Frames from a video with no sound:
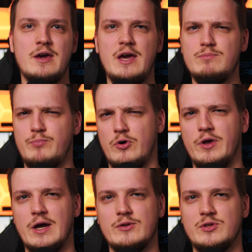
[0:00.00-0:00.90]
and
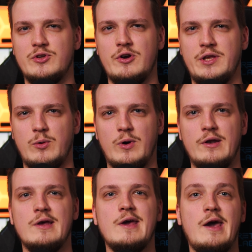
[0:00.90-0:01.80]
pouring out the dirty one.